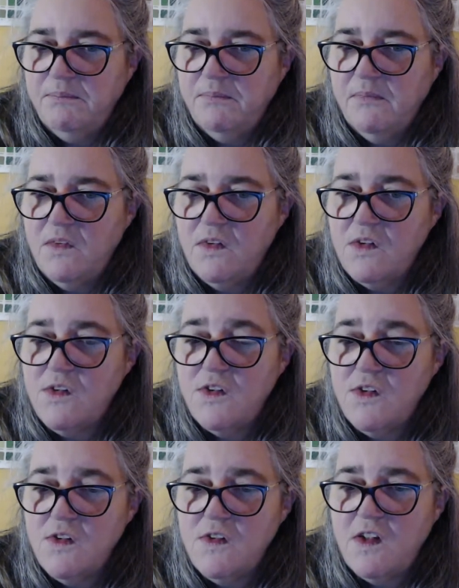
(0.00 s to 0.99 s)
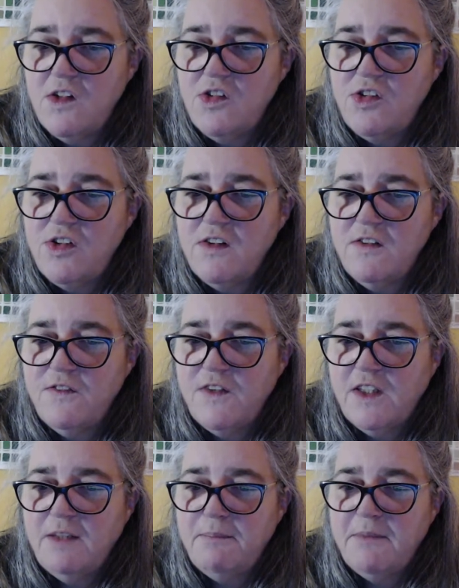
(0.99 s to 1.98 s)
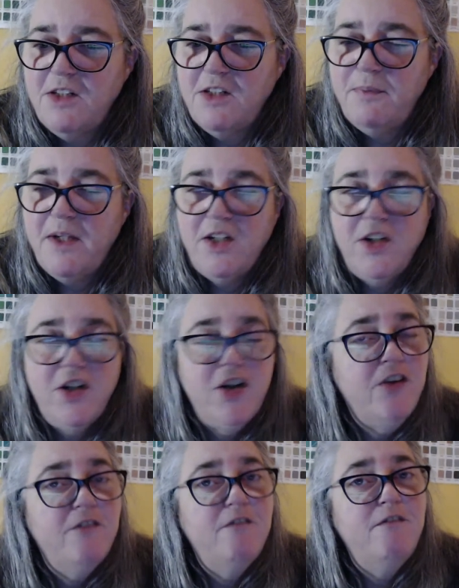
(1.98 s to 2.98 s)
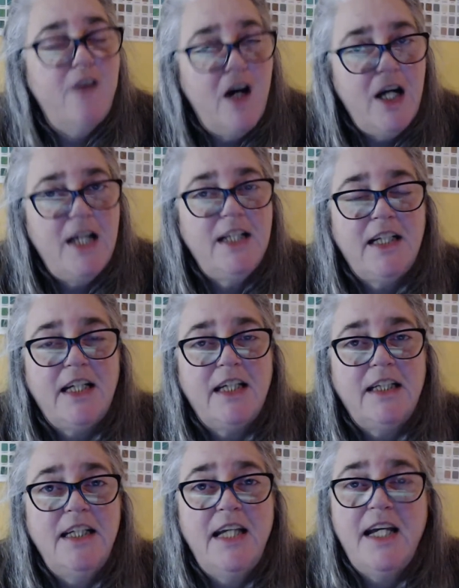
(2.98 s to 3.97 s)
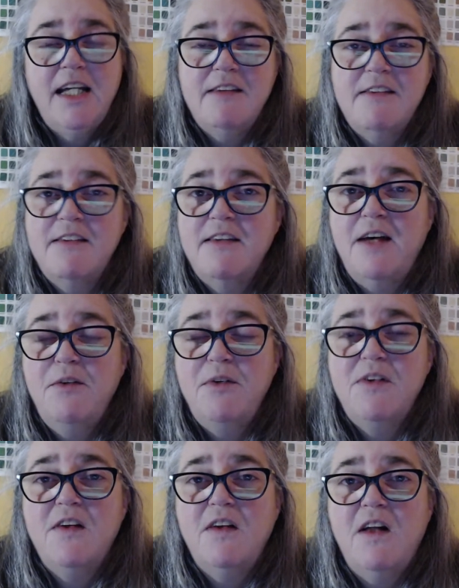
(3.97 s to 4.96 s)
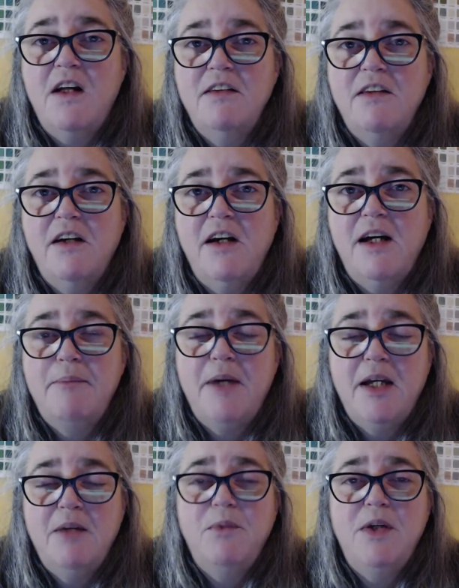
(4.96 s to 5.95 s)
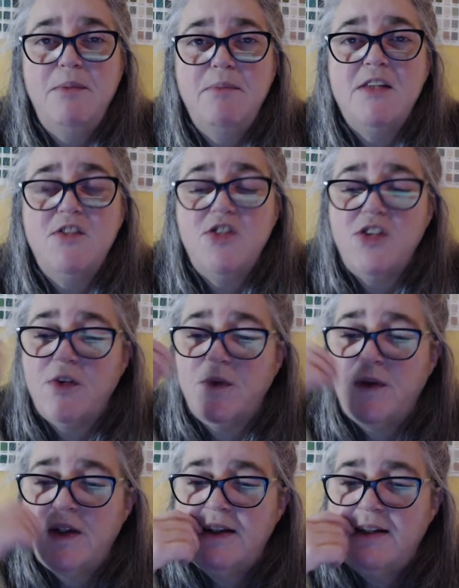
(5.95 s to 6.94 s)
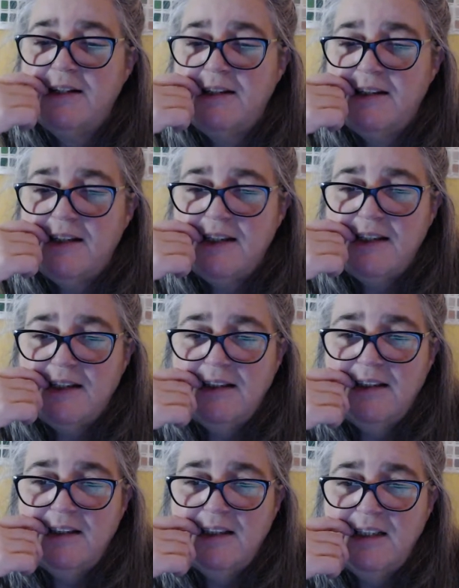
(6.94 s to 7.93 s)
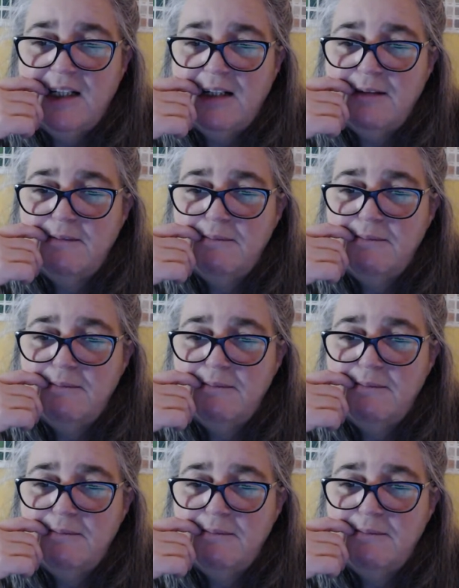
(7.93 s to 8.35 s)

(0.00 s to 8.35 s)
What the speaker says: So Sue says she's feeling much better. Finally. Yes, that was a long time and we missed you not